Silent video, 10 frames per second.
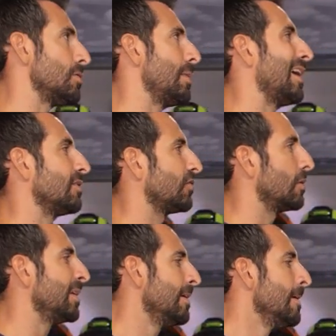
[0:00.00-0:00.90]
Turn backwards
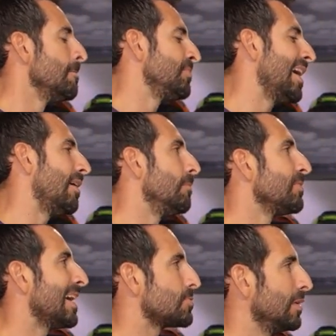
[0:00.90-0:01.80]
for me. Now,
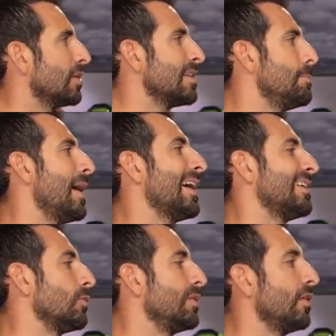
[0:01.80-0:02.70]
as we look at the back
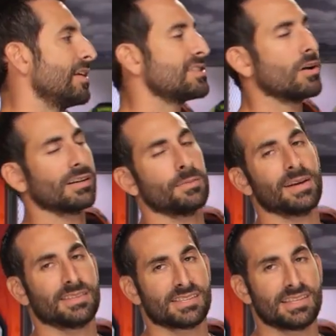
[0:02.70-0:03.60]
here, we've already talked
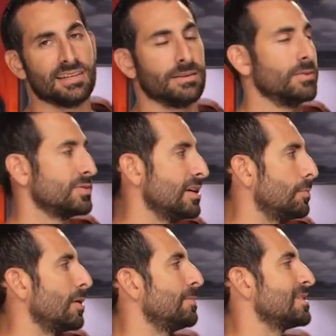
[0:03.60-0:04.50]
about the seat. No
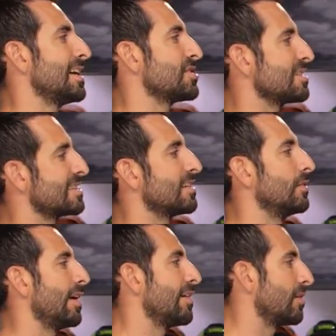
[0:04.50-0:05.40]
tailbone protection,
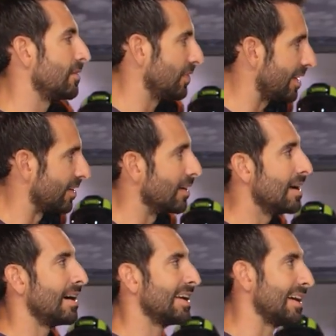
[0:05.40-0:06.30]
single layer of leather.
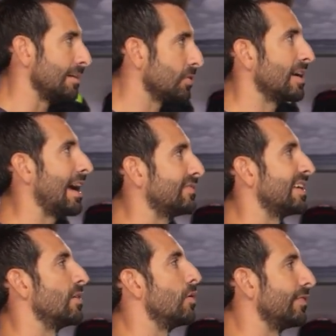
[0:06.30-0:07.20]
Again, I'm going to have to
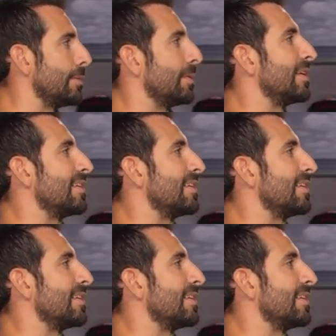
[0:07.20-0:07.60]
get over it, but